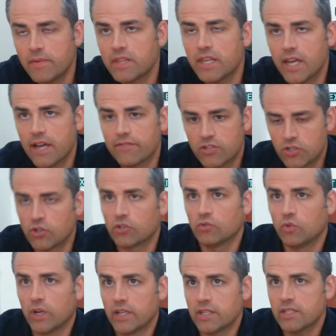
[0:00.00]
I mean, they have
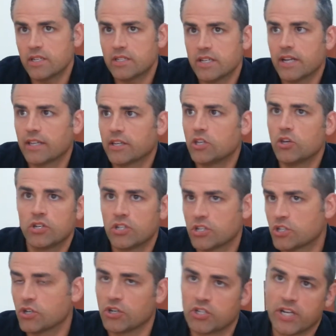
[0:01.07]
certain ones. It's not like you can
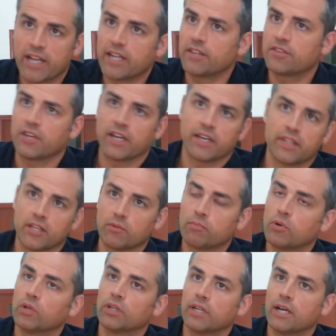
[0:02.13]
just search anything and they'll
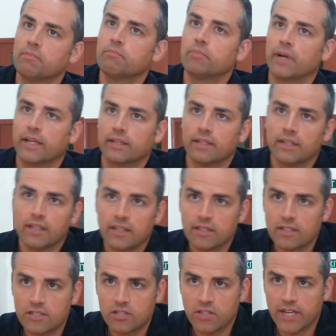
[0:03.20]
pull it up. But
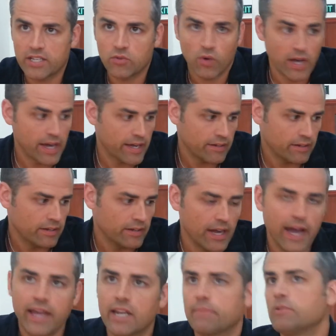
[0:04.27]
so that's why I
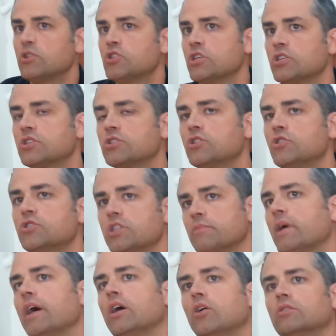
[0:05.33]
end up usually choosing
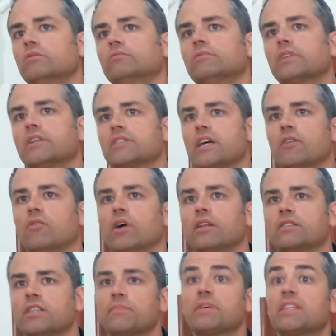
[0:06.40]
my own because I
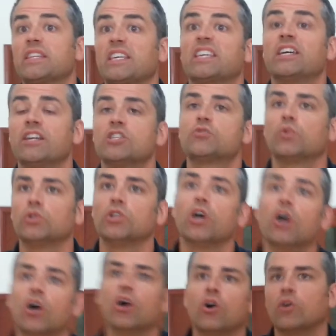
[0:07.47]
want something that the kids will
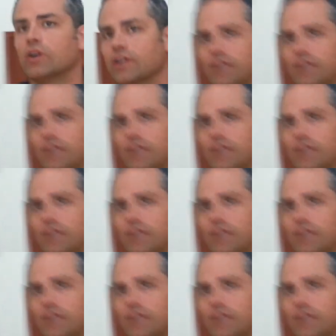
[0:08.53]
know